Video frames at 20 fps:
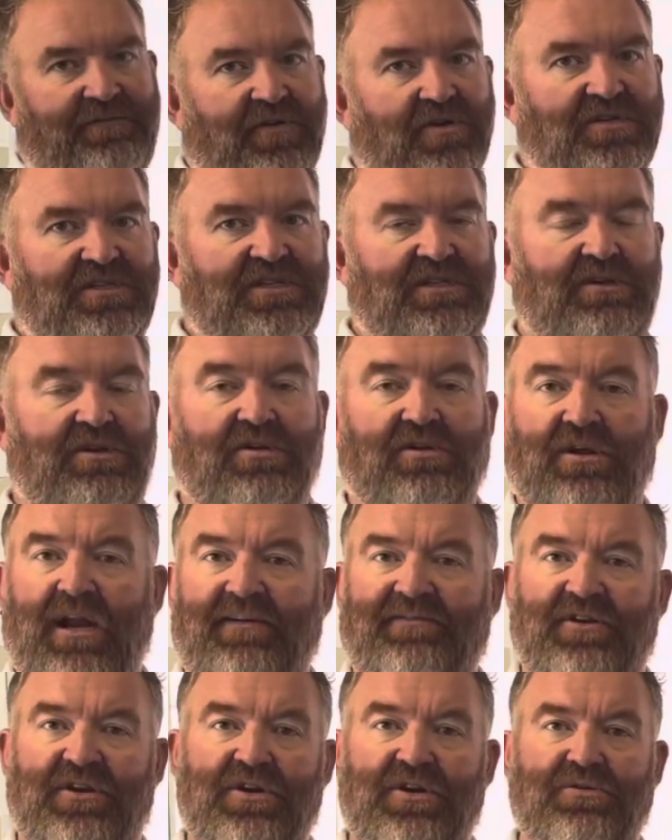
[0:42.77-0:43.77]
first, you're going to
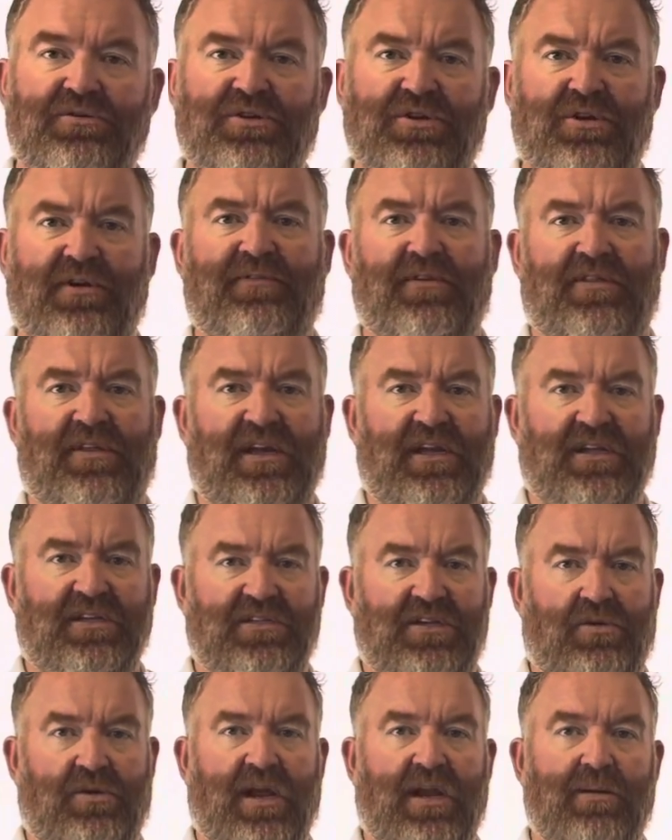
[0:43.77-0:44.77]
have to do two different
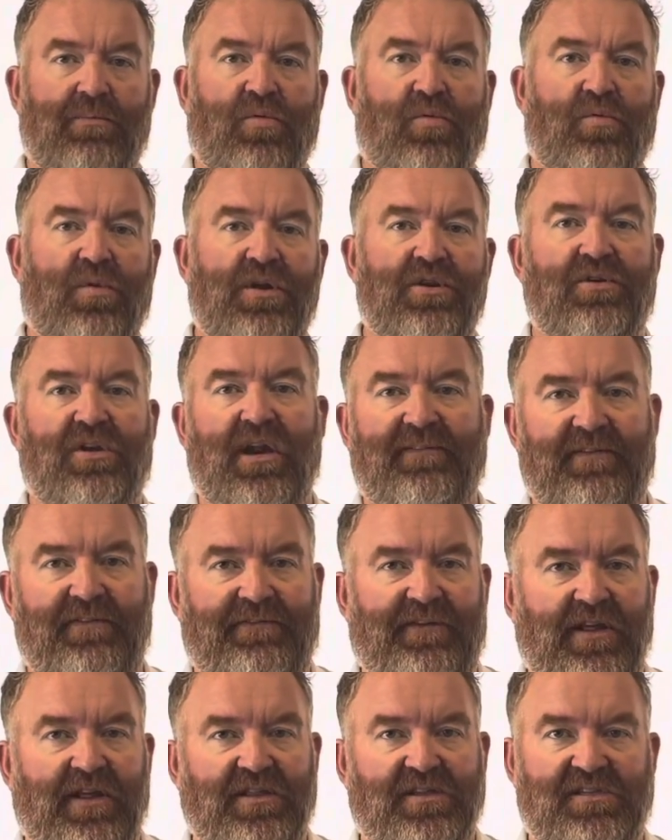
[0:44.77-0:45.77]
things. Okay. Number one, you're going to have to
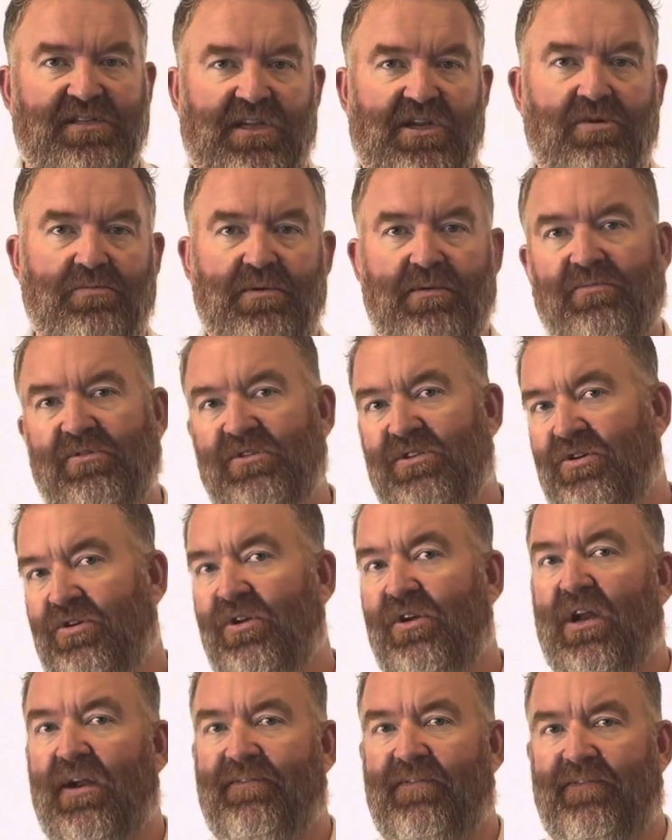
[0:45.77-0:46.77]
find the slope. Number two,
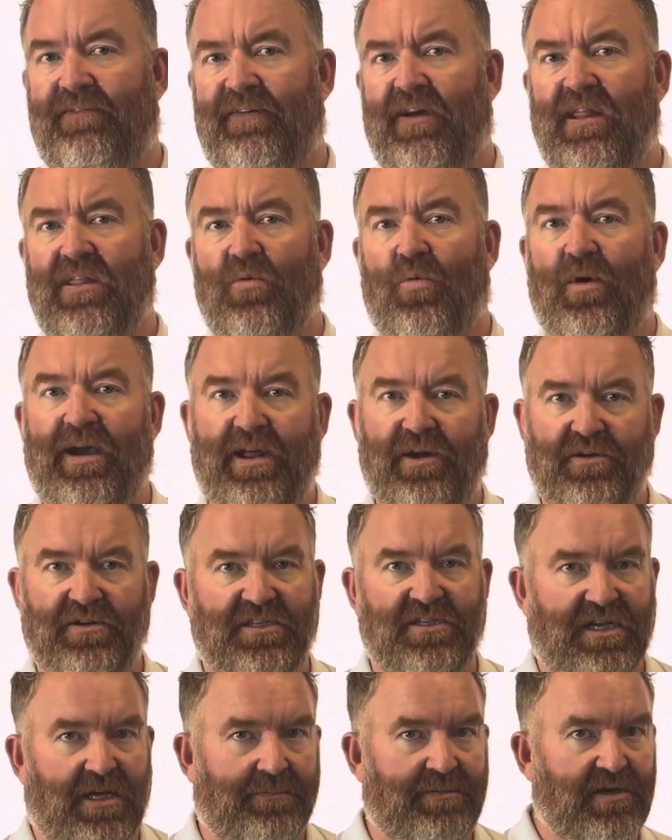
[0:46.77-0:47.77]
you're going to have to find the
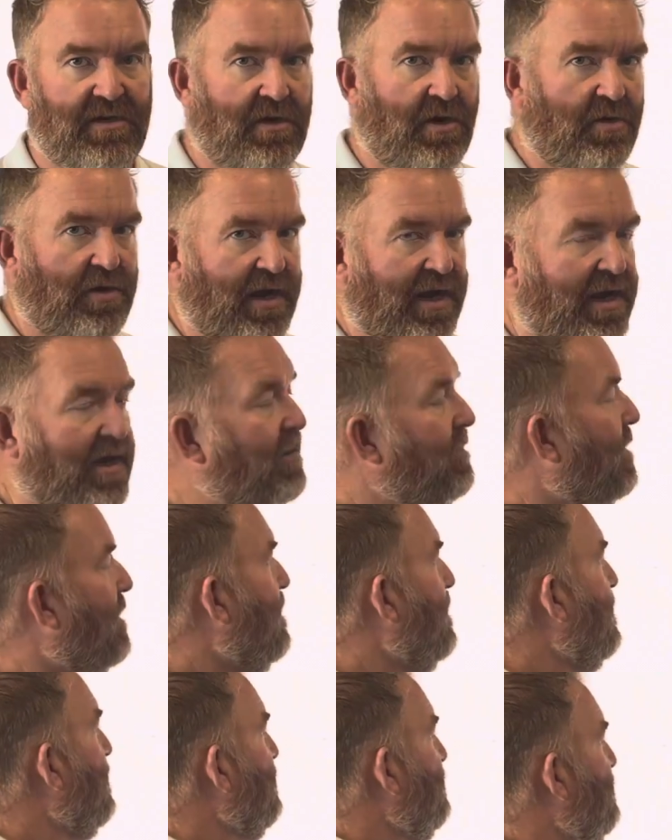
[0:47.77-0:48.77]
y-intercept. Okay.
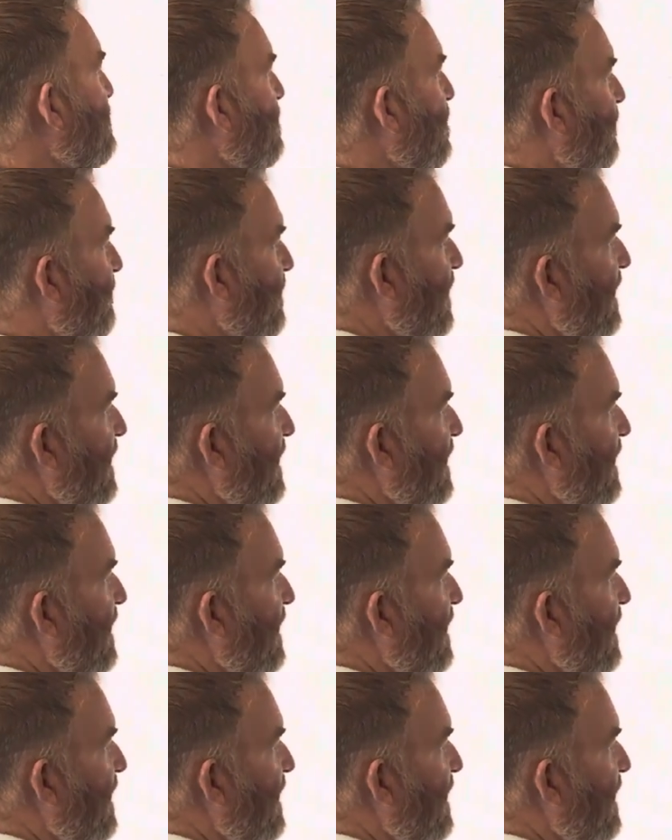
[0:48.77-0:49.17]
So if you